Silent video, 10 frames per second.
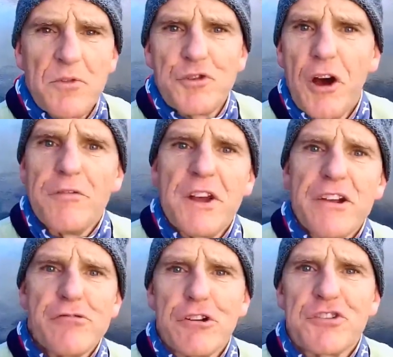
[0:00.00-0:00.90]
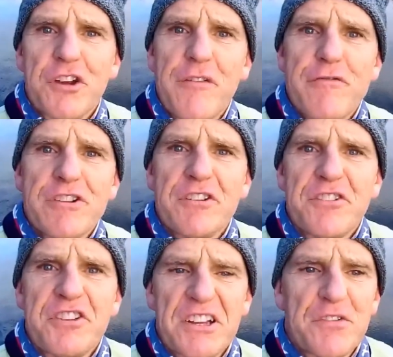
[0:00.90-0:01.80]
So I've now crossed over into
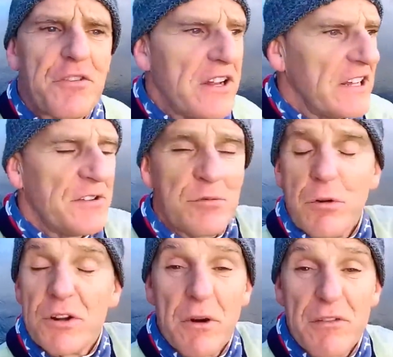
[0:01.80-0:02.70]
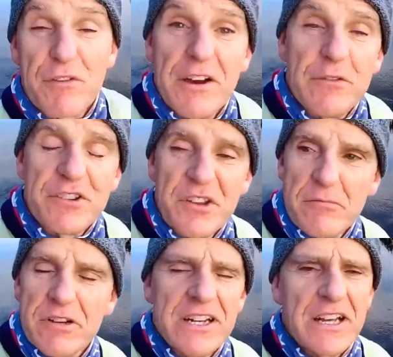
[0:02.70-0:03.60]
Test Valley. It's one of my favourites, it
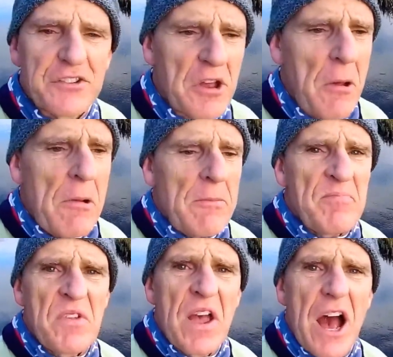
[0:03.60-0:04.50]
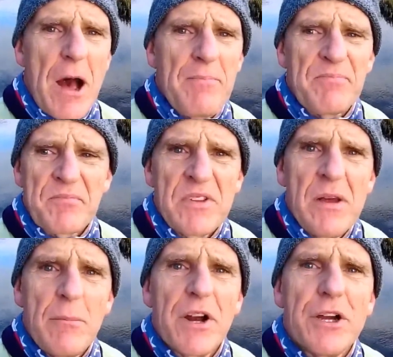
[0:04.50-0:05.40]
really is.
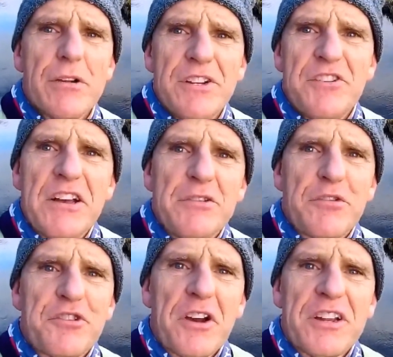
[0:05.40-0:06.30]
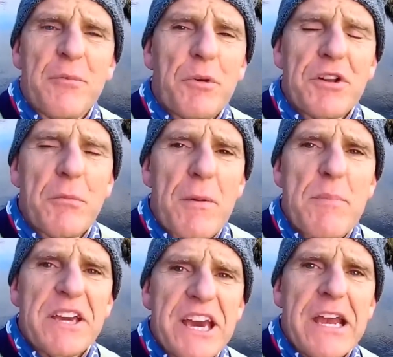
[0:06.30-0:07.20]
My early days of cycling, one of my
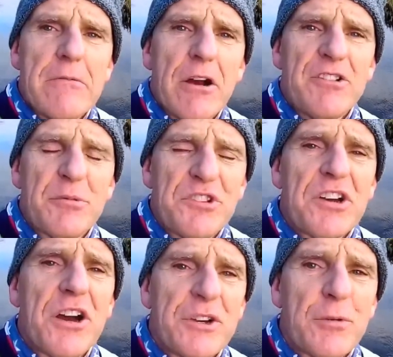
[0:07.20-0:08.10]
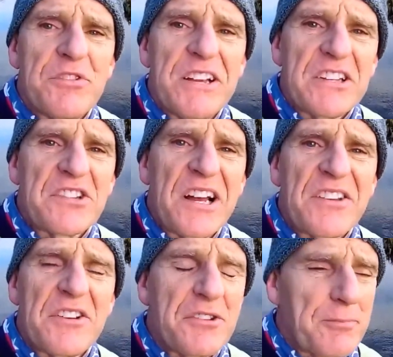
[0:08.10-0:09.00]
big heroes was a guy called Nick
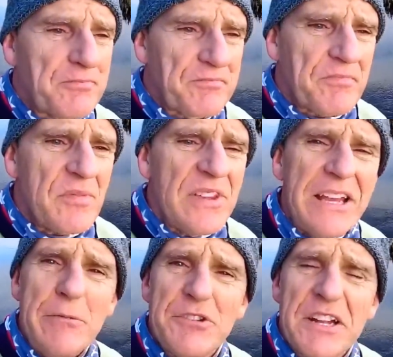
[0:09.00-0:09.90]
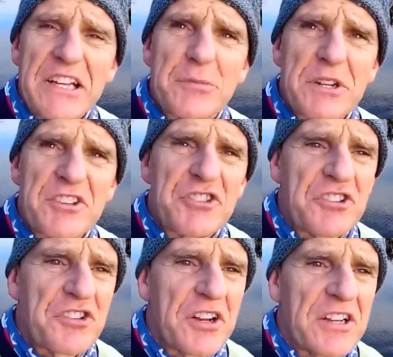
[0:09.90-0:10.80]
Sanders, who was an expedition
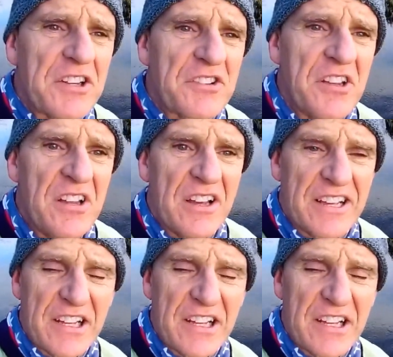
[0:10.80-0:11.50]
cyclist, I